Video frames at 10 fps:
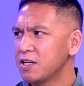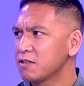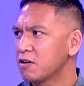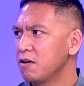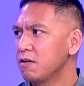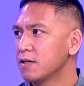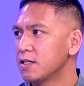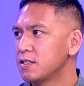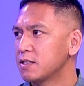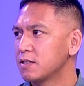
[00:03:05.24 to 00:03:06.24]
Tedesco
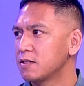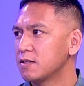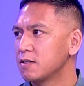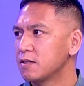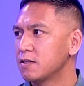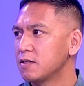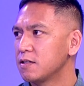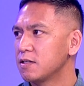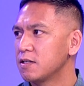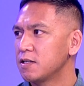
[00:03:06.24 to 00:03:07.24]
is
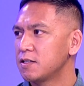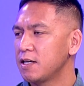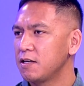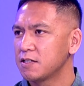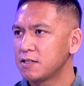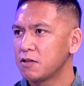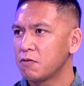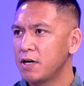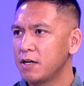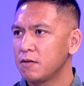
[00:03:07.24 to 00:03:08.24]
he going to
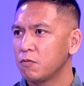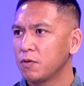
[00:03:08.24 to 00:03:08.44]
stick around?